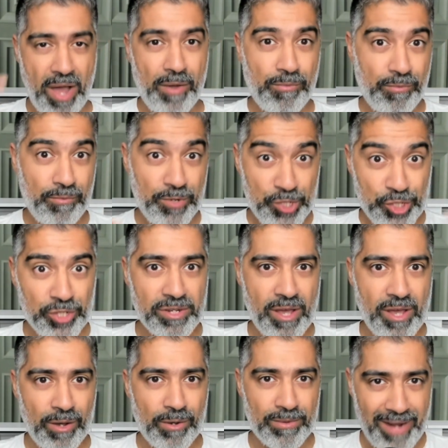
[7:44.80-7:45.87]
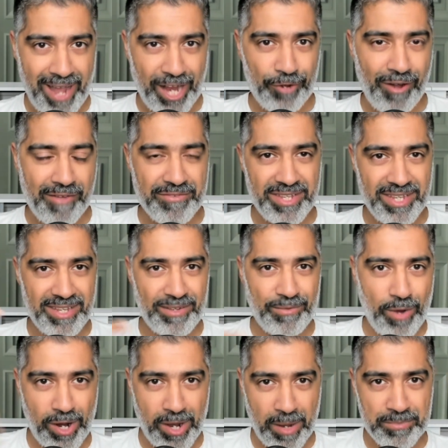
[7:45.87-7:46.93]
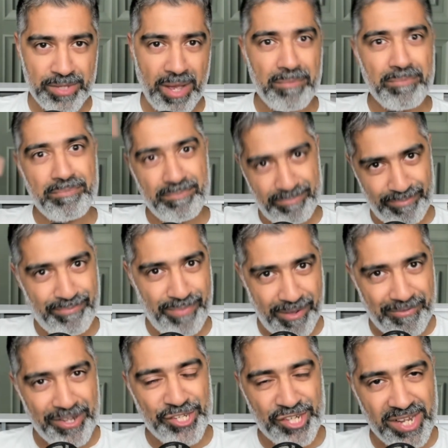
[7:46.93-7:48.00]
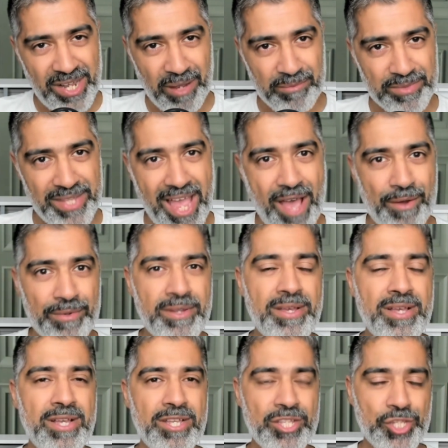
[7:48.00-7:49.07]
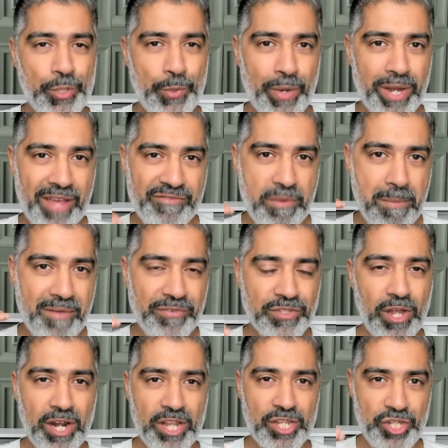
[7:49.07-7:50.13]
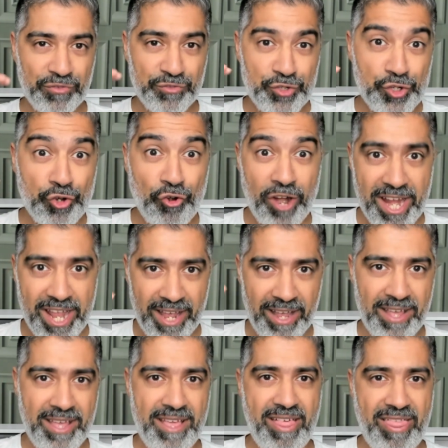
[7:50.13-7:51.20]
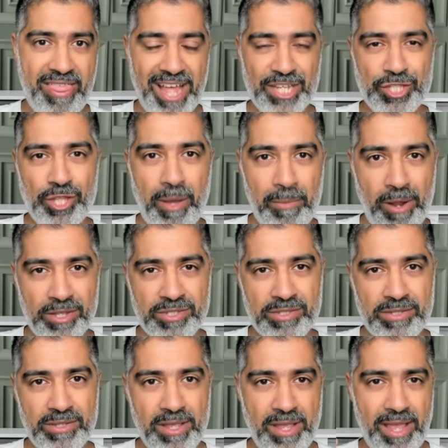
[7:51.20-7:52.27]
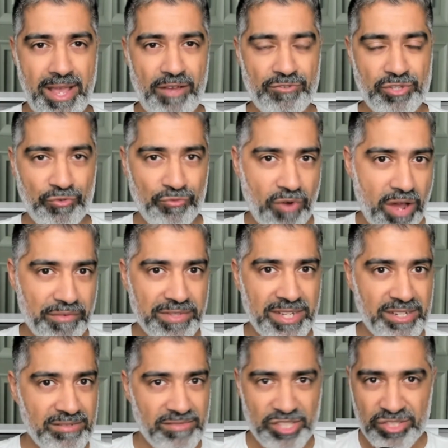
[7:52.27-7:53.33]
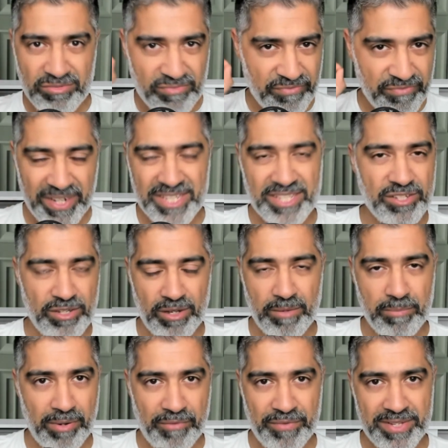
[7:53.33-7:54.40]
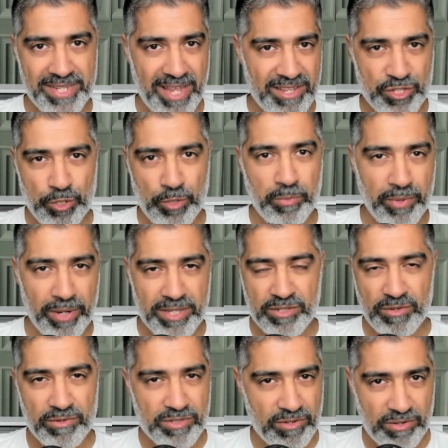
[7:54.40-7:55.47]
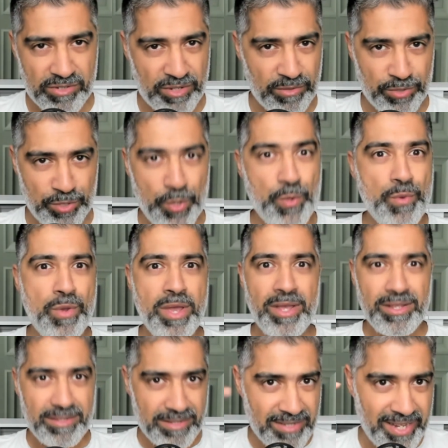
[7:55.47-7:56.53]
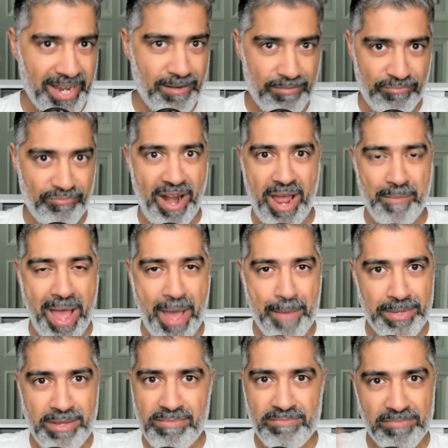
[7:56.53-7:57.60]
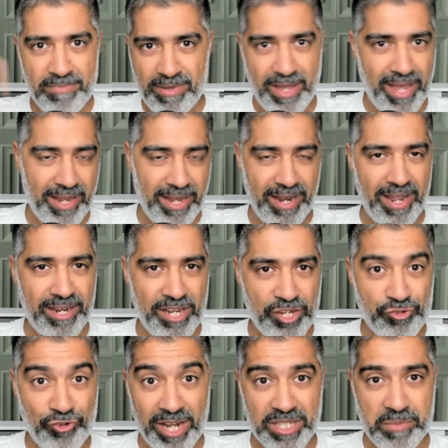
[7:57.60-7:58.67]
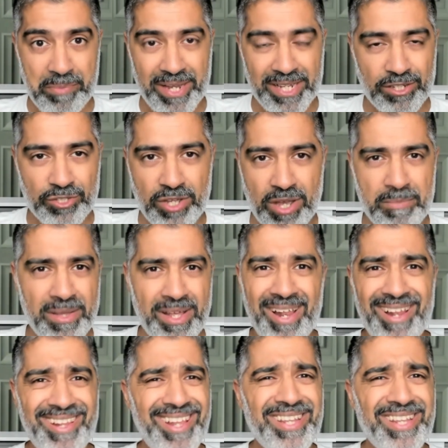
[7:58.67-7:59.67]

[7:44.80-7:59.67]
but we should know, like gravity, what comes up eventually comes down. So you want to have a methodology of trailing that stop loss. So rather than just fixing your profits at 0.0002 to say, right, I'm happy, and then trying to pick the top,